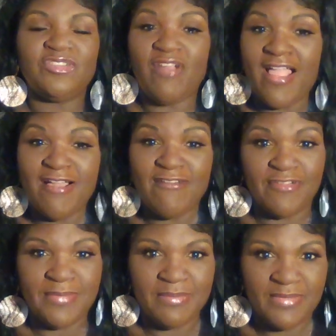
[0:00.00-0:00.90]
trial
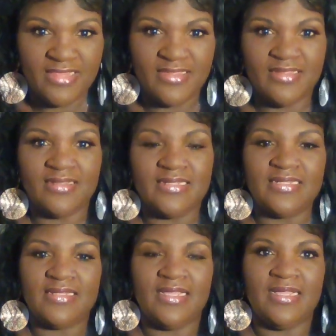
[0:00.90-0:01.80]
for my mother
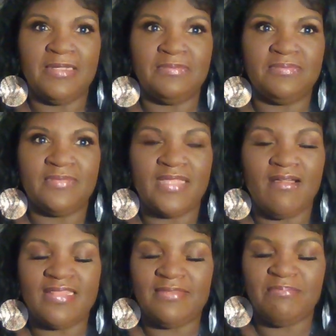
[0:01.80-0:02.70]
um,
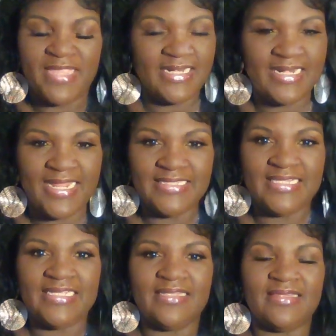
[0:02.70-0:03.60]
on May
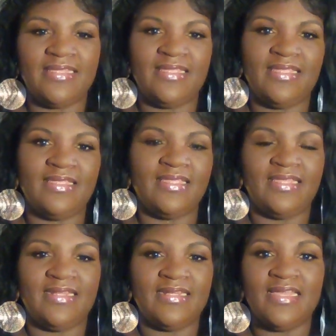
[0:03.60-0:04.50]
19th
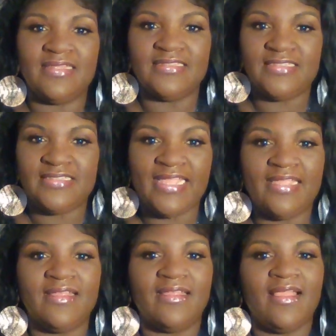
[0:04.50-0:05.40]
in another
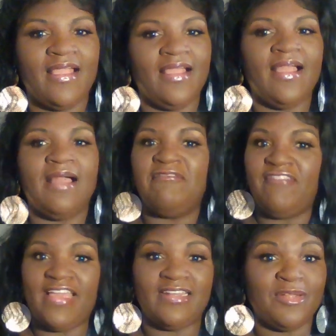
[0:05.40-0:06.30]
state. I'm
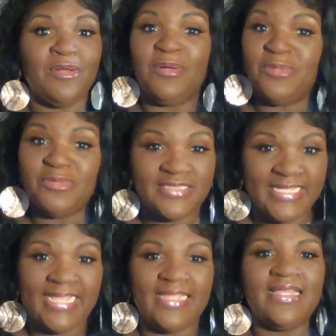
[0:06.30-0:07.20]
fighting a whole
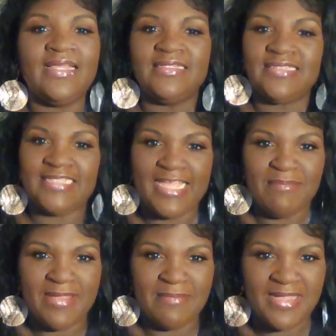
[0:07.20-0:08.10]
state to
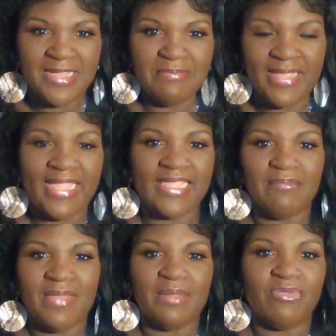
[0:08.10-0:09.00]
get my mom back
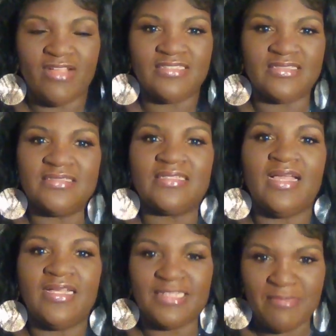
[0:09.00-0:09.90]
in my presence
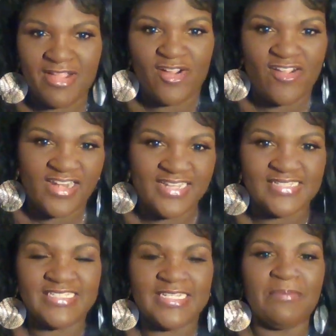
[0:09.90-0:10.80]
under my
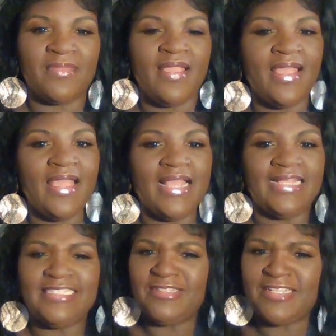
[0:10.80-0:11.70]
guardianship.
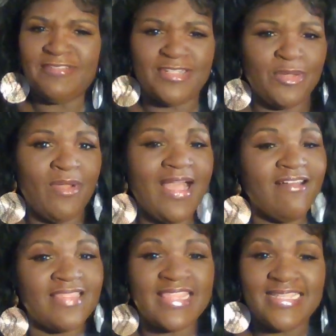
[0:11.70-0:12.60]
I don't even know
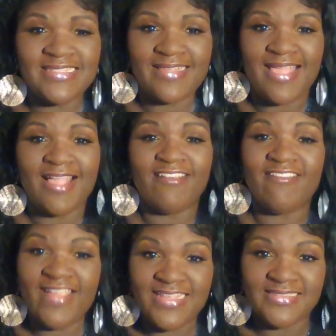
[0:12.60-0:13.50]
how things got
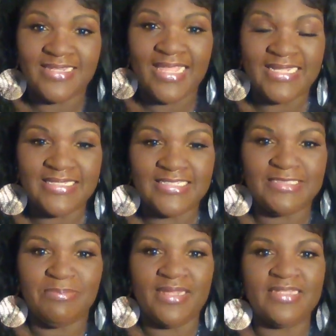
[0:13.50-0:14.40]
crazy like
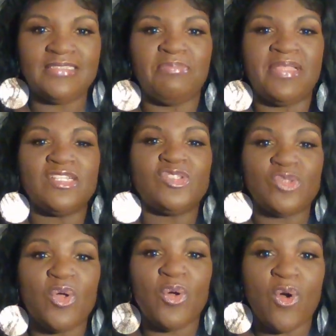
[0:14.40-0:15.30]
this, but it's been
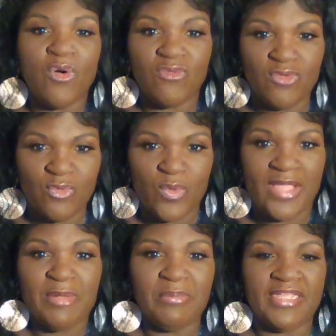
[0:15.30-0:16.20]
so
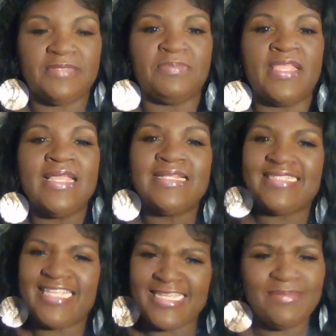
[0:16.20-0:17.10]
overwhelming.
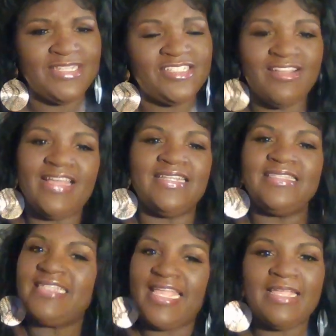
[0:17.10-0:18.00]
The enemy tried to
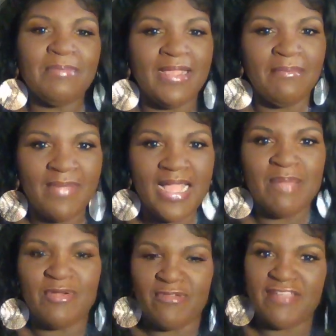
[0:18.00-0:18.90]
take my
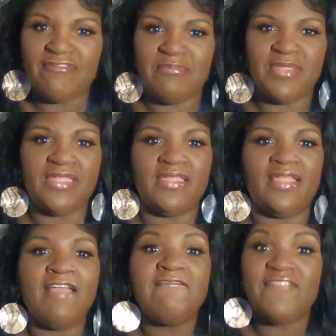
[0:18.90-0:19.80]
mom away from
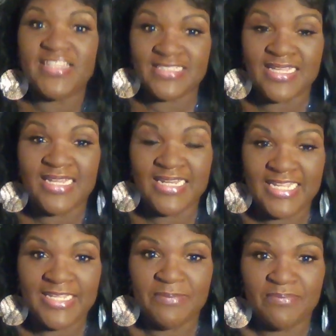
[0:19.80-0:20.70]
me
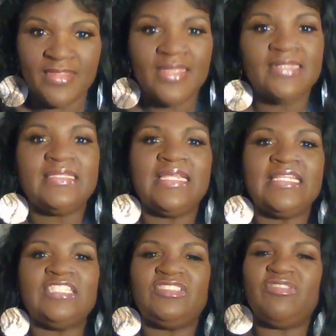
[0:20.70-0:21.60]
physically,
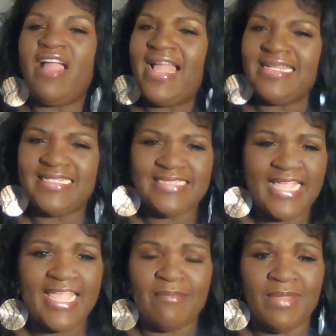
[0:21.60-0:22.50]
then he tried to
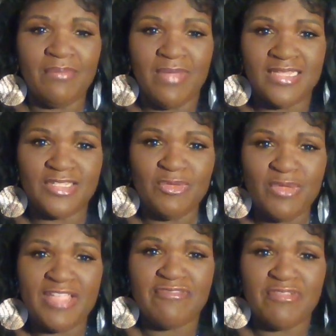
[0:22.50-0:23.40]
take my mother
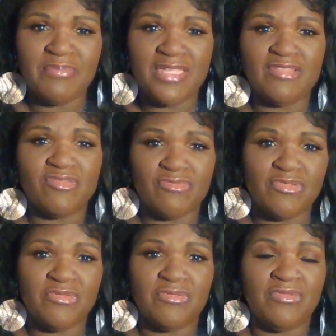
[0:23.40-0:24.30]
away from me
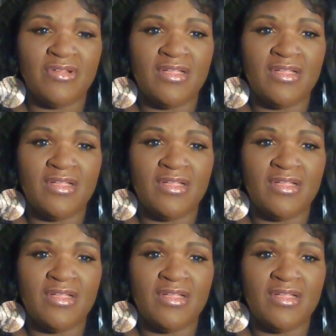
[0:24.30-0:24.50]
through